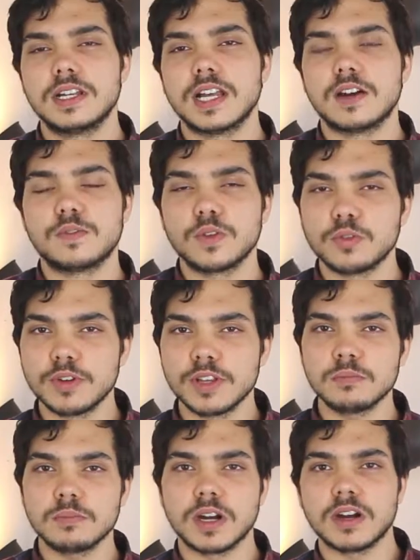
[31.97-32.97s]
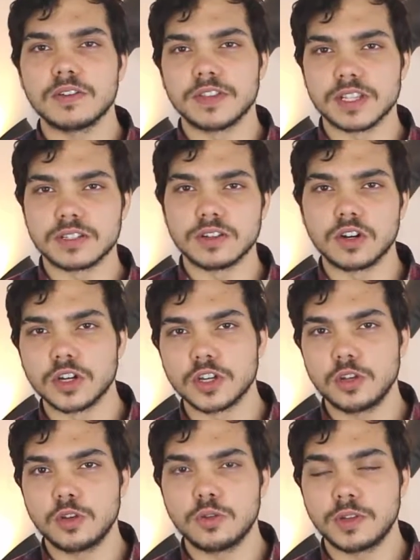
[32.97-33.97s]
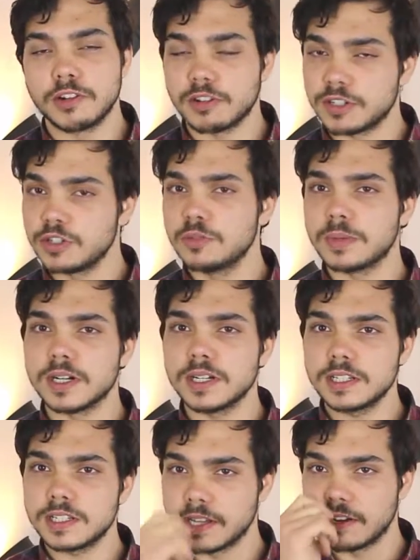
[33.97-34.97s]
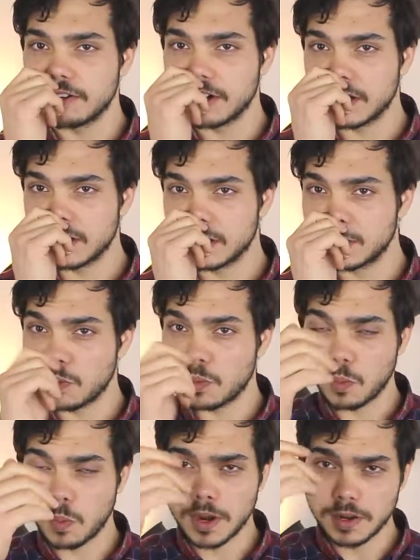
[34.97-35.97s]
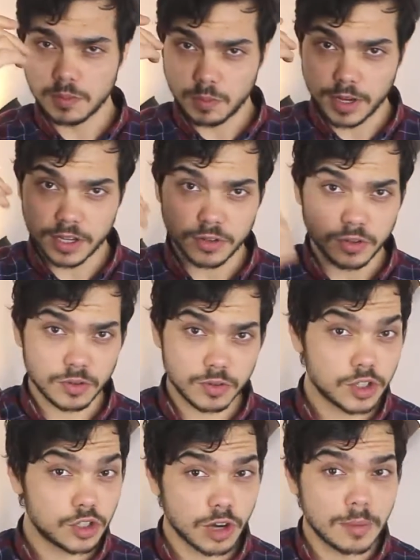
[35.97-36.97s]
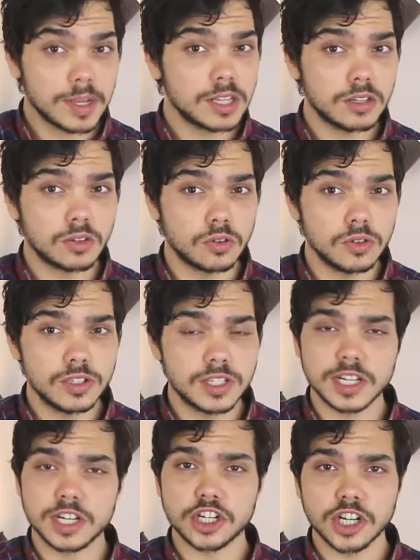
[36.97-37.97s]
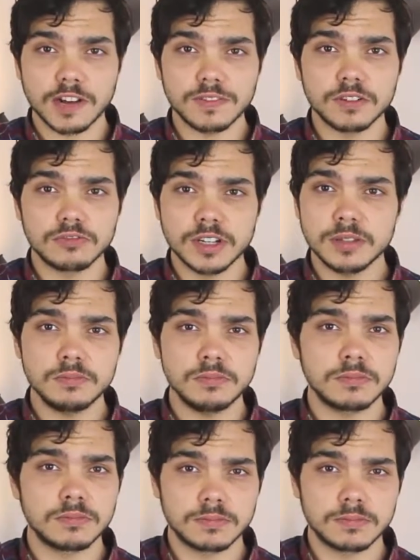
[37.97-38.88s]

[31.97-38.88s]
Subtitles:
Now for the rhythm part of this song, there are two parts. There are one where you're strumming the chords in a shuffle rhythm.